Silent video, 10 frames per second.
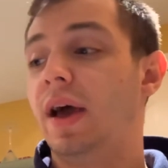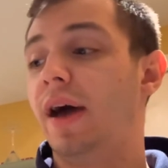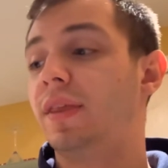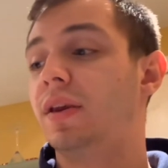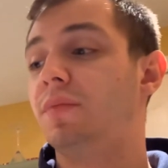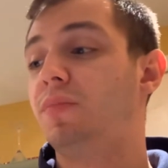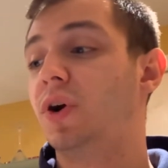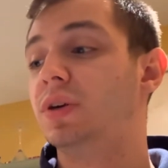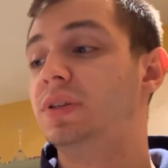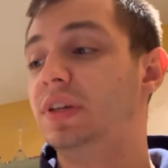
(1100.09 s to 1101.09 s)
And then in
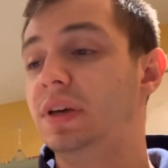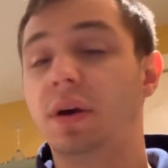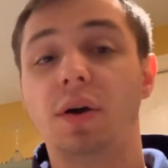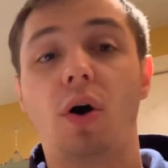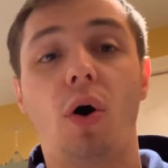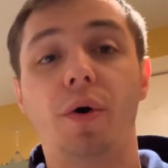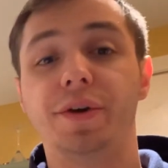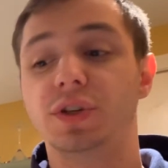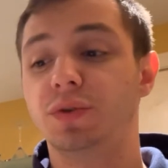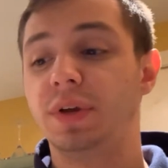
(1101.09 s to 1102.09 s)
part D, all
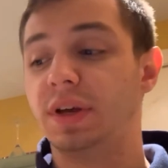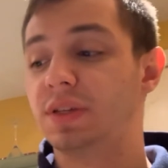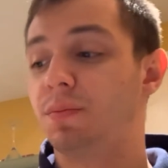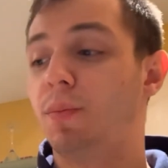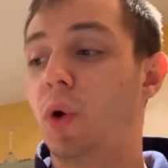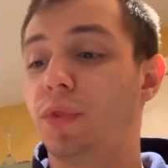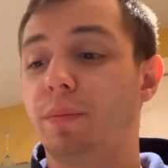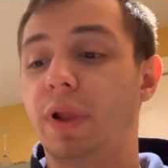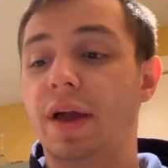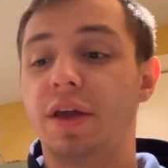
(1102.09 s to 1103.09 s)
you're doing is
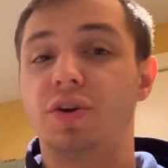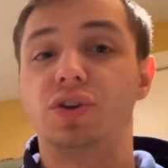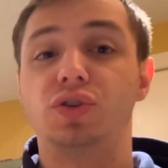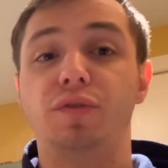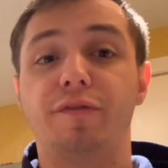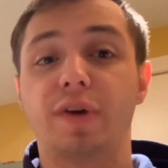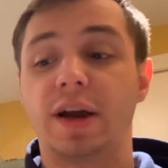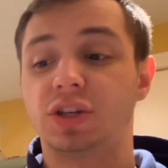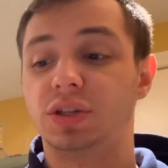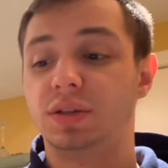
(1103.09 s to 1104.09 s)
multiplying your 2
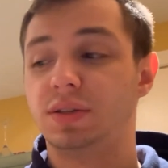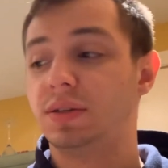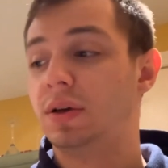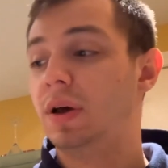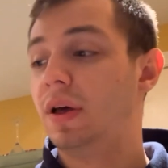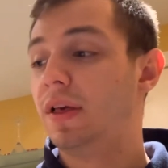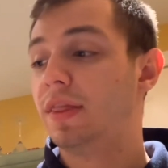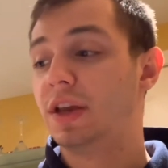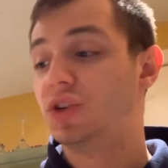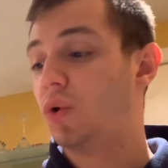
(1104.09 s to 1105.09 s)
fractions.
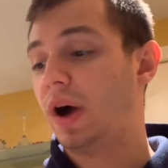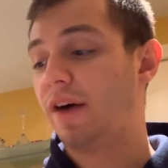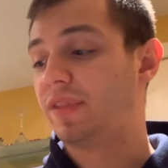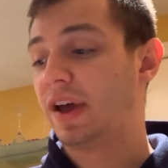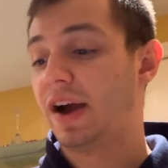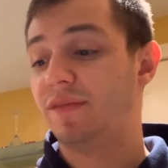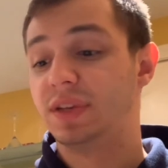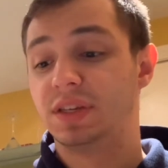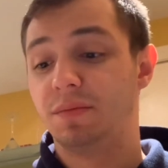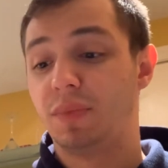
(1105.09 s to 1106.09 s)
They don't have to have the
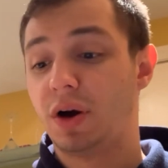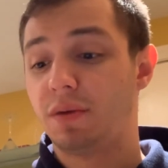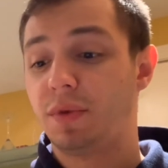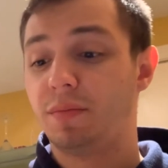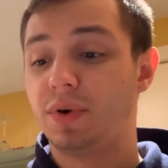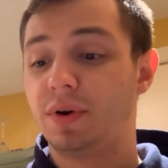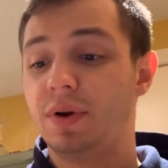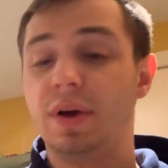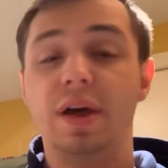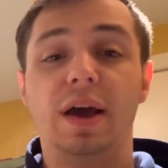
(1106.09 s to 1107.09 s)
same bottom number,
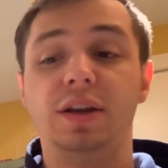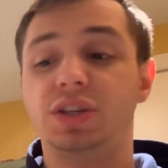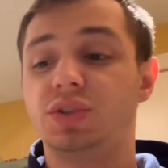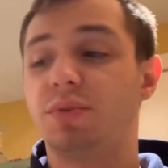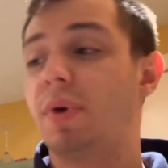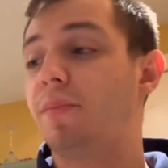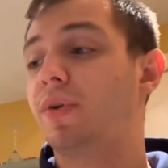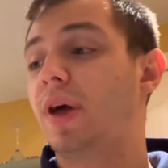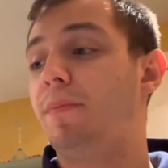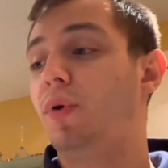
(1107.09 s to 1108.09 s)
and just remember
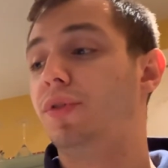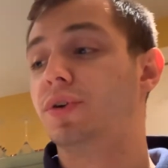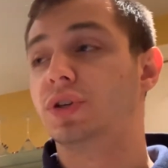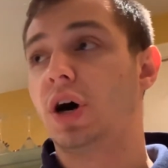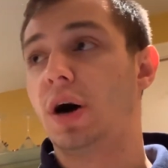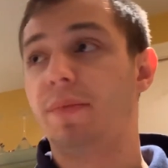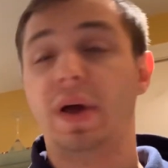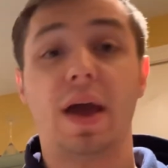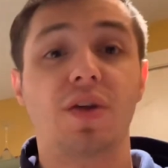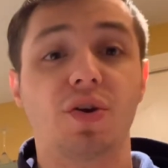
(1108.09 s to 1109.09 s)
that both your
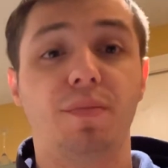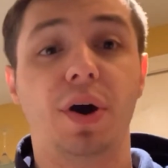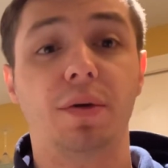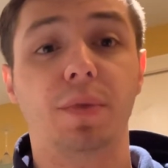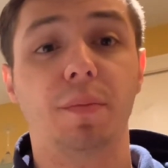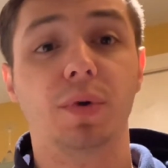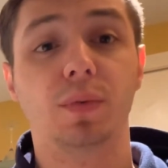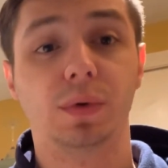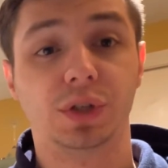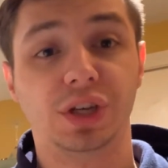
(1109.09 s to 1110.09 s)
top and your bottom number
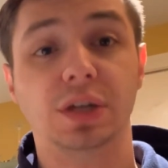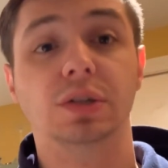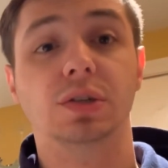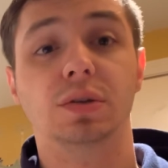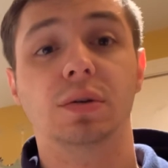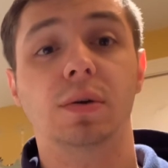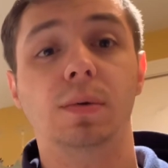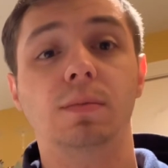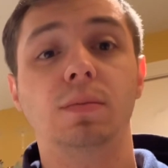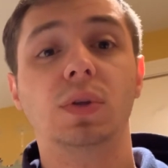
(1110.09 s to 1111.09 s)
will change.
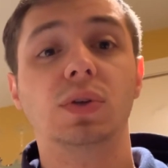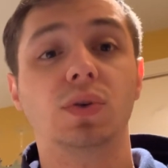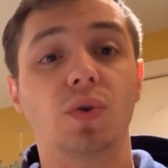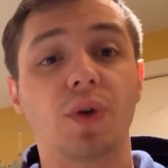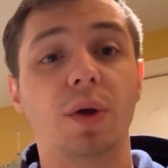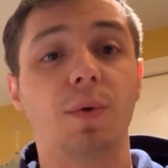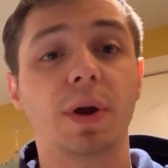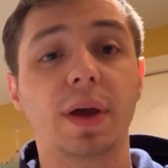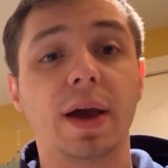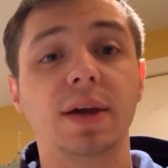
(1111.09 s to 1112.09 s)
So great
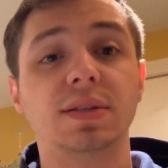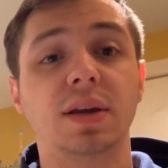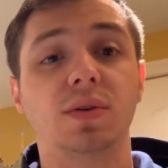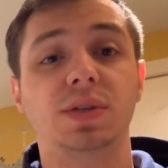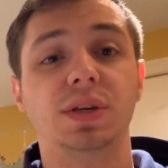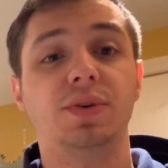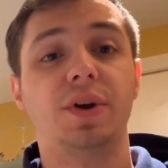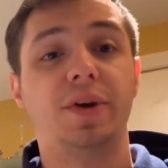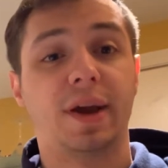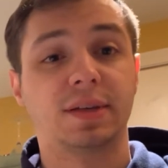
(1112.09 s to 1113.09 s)
work, guys, and I'll see you in
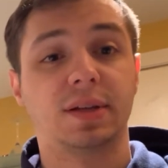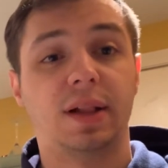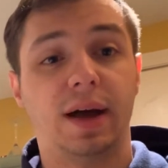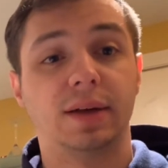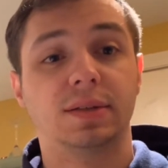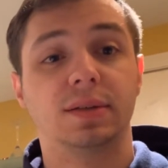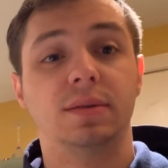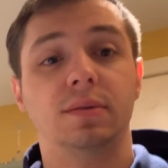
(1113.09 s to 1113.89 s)
our next class.